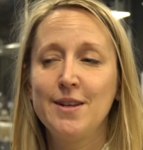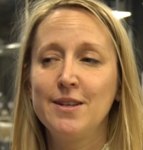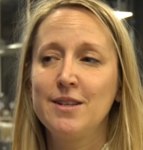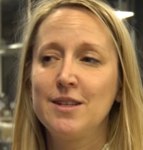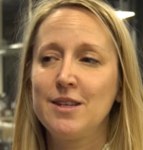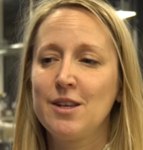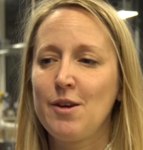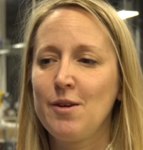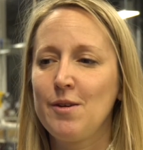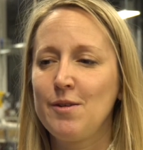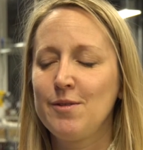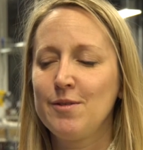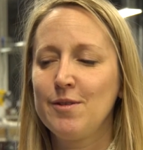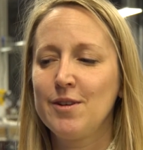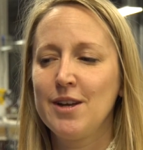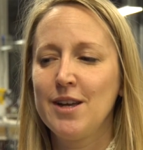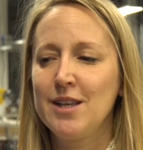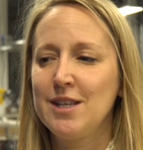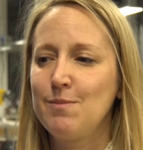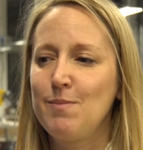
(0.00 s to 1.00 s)
So
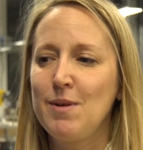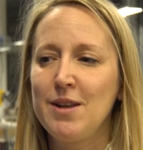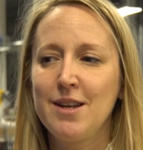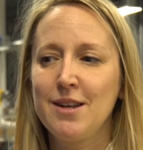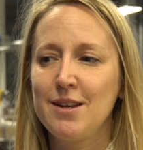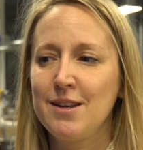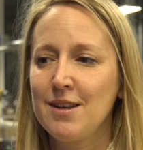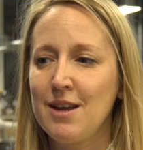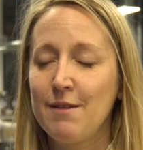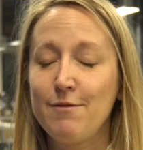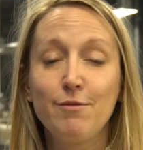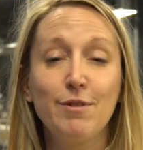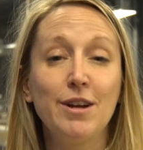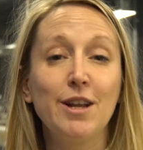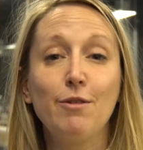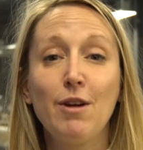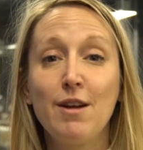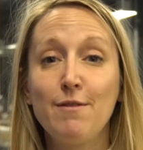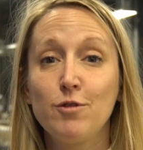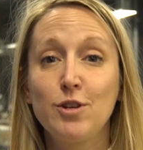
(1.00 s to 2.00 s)
it's been, I feel really
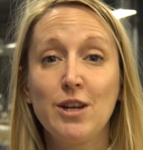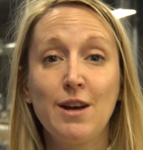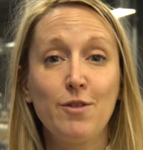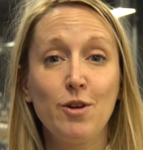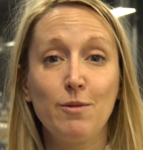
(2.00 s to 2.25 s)
grateful to have